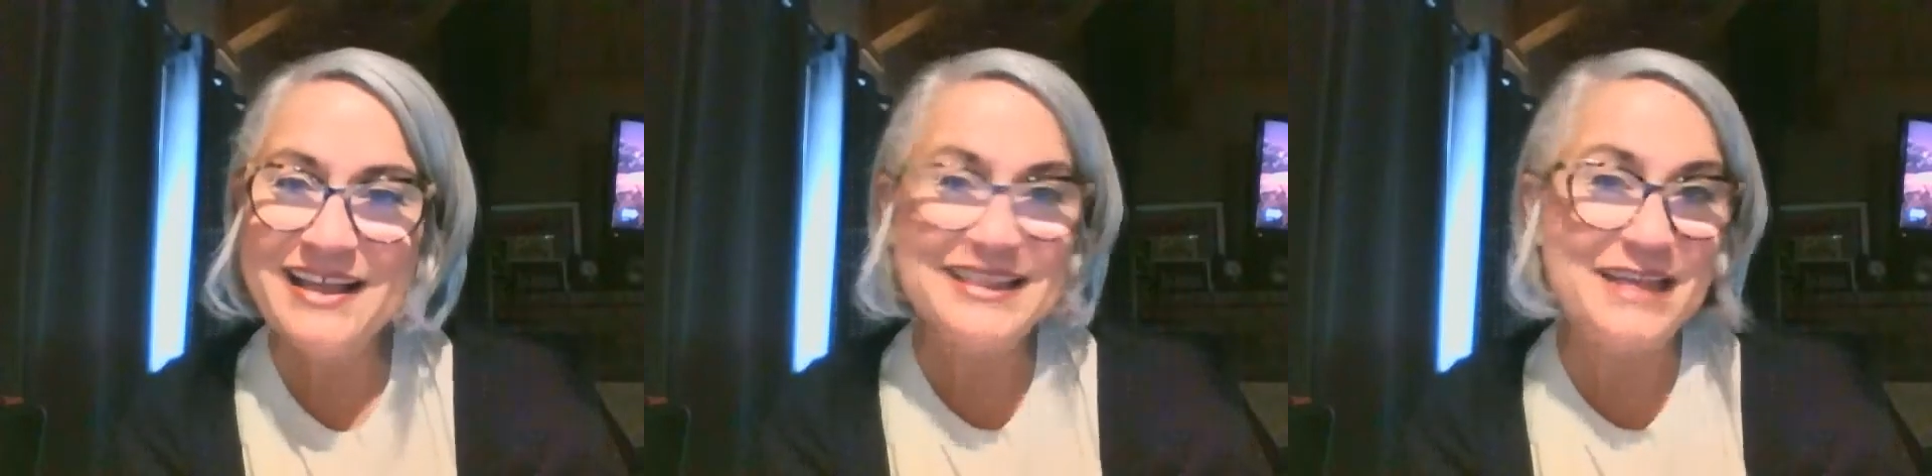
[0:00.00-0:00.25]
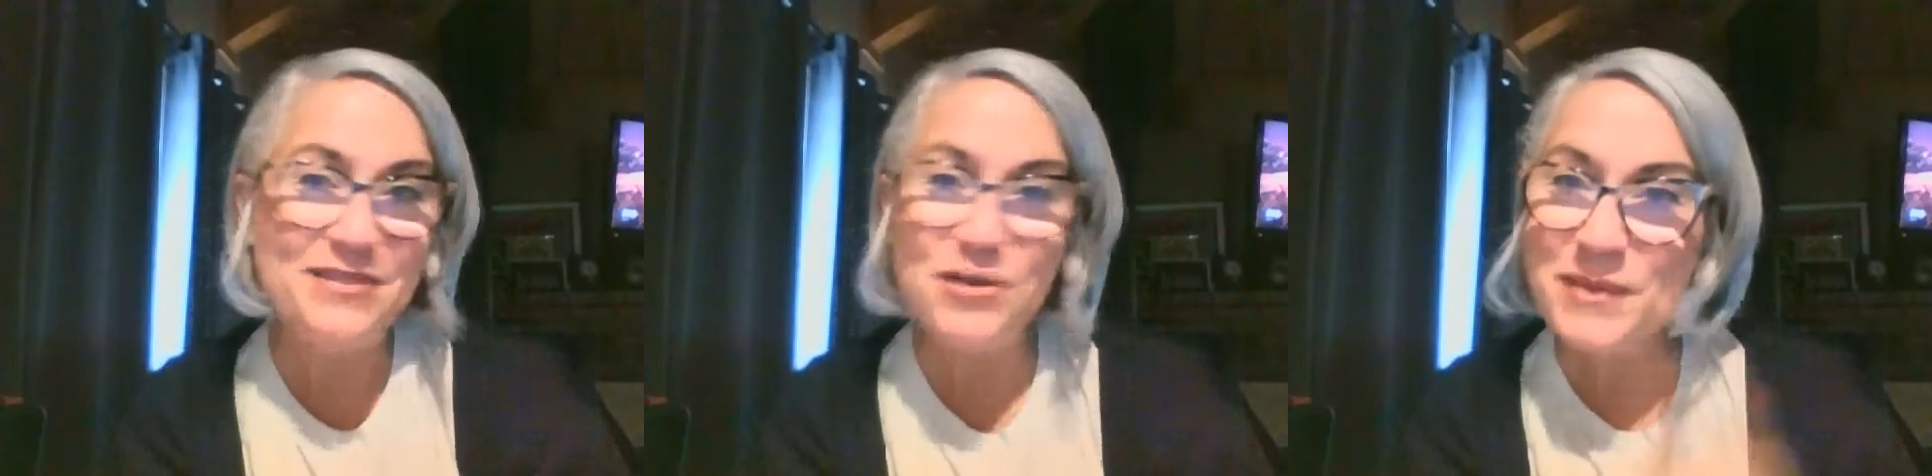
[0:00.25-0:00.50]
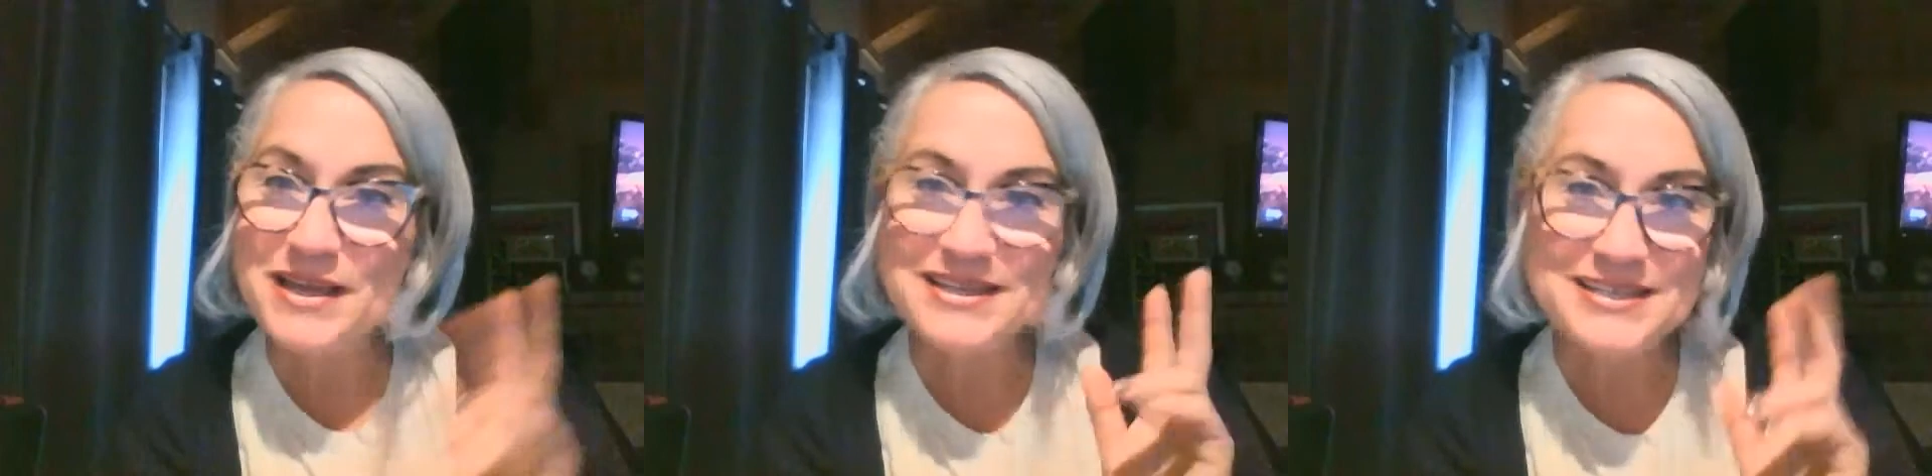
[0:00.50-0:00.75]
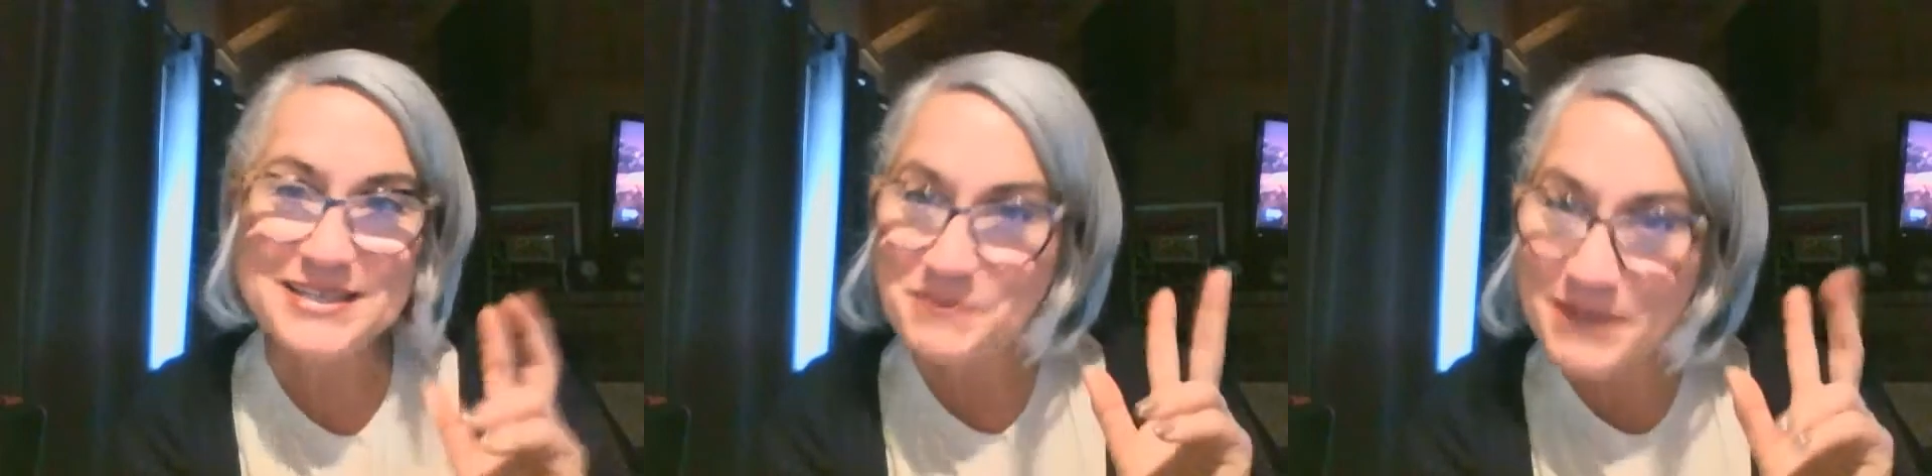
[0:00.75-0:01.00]
let there be a
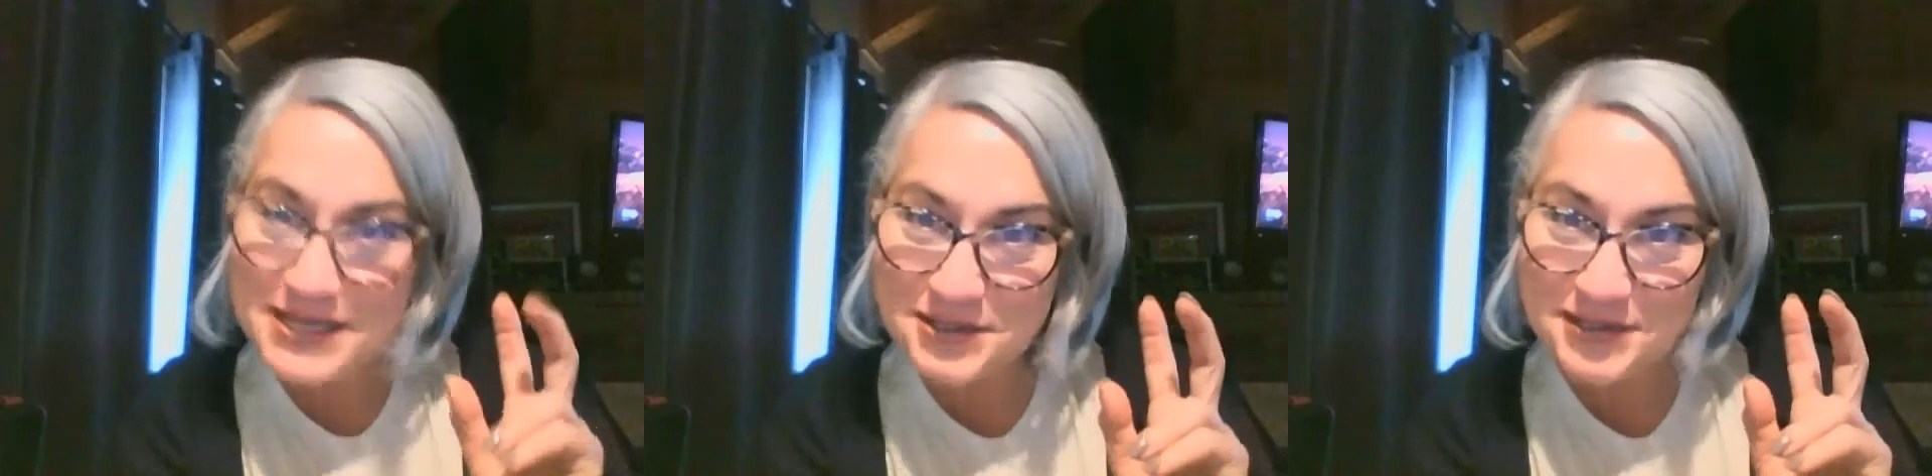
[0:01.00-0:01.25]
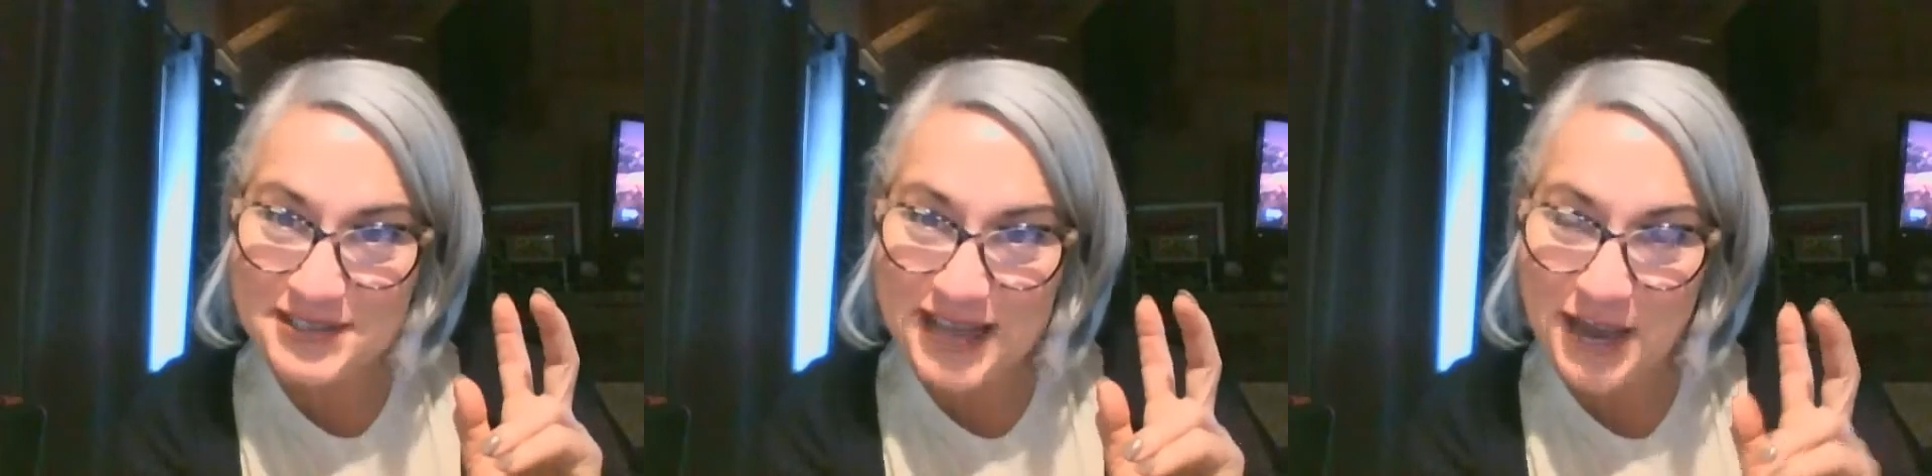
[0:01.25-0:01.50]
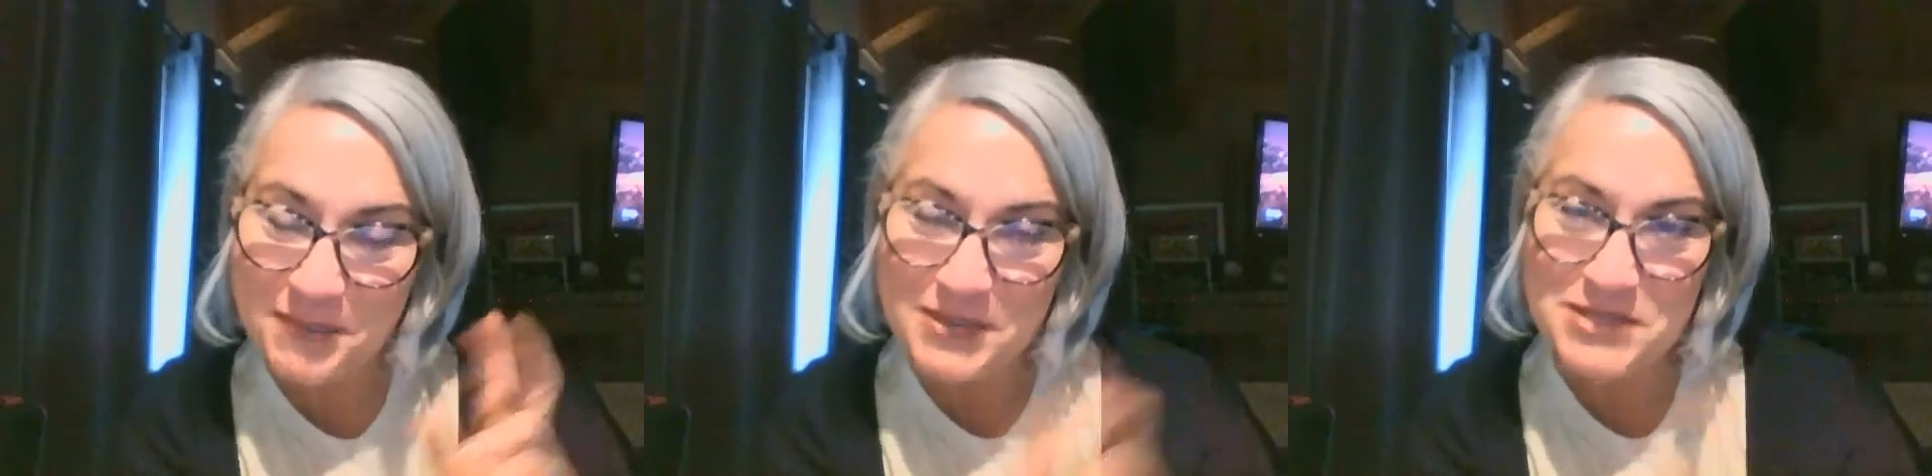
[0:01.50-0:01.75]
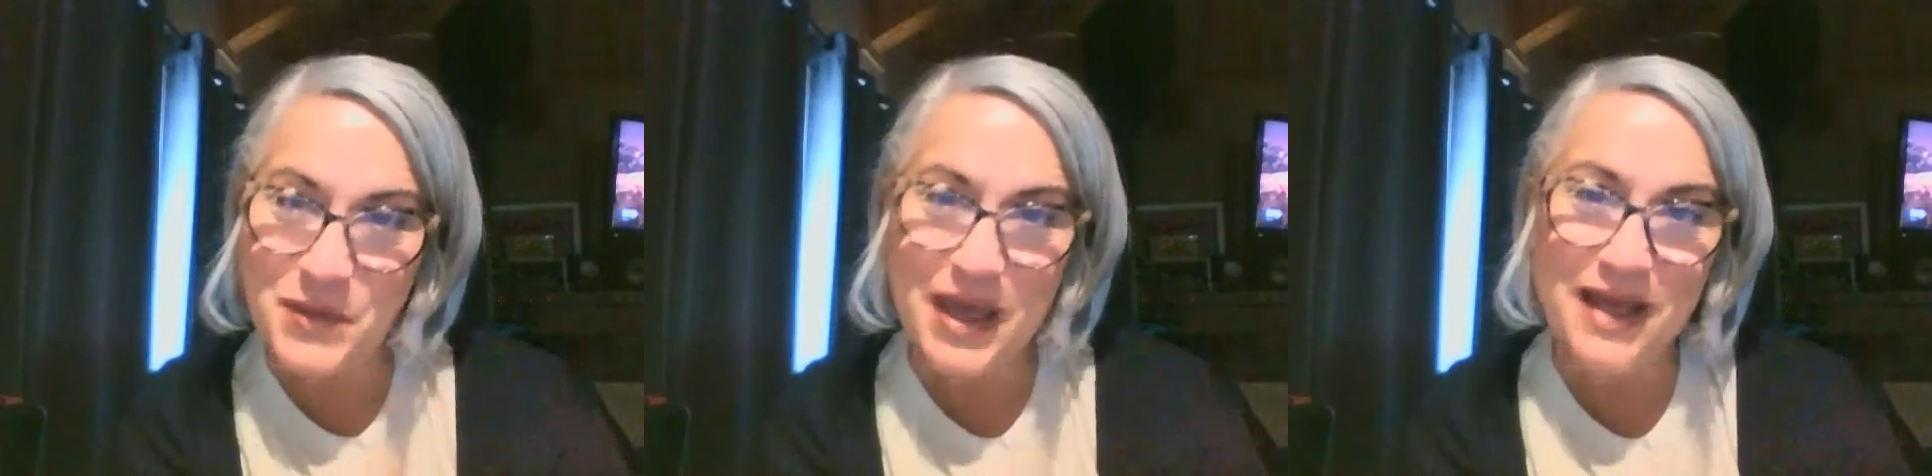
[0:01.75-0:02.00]
dismissal time
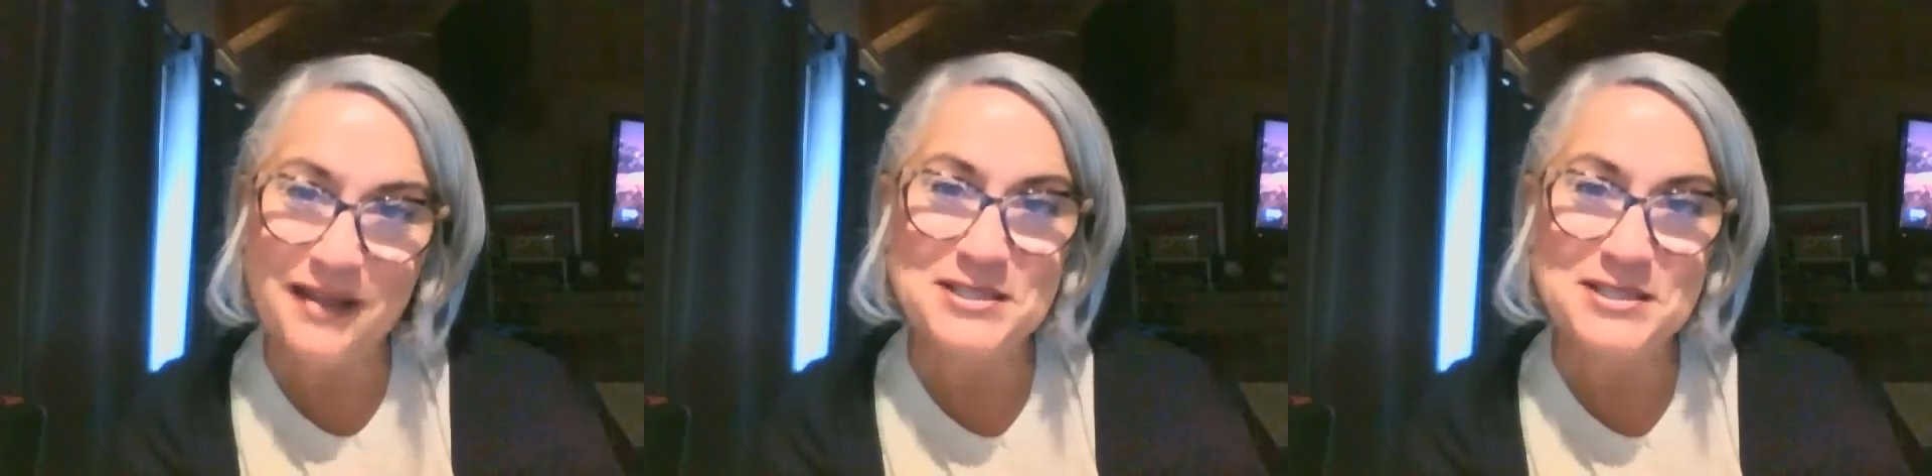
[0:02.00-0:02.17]
as well.